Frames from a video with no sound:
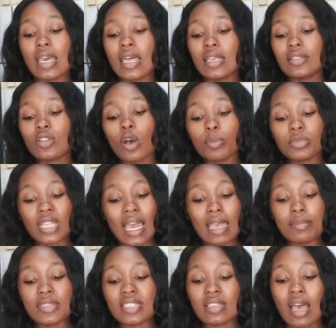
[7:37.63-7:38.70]

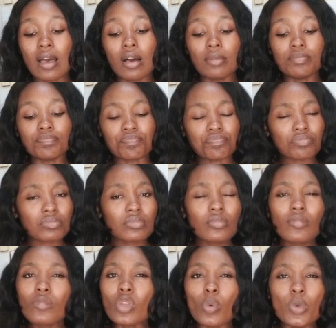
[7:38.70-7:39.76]
Sometimes
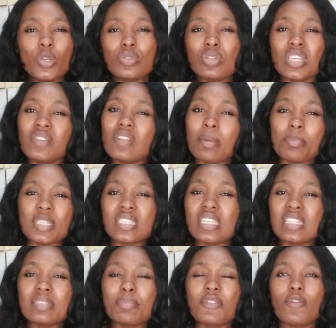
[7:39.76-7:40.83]
we used to give them
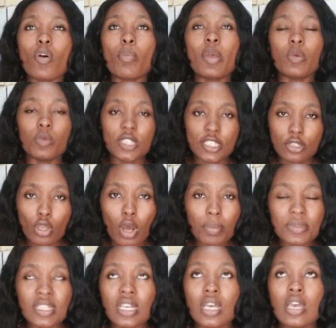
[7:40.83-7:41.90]
biscuits before, but we
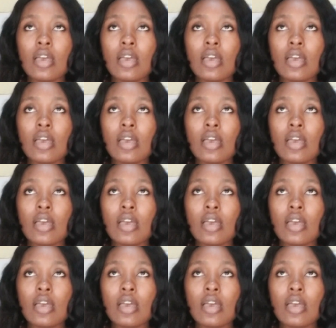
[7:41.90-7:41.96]
stopped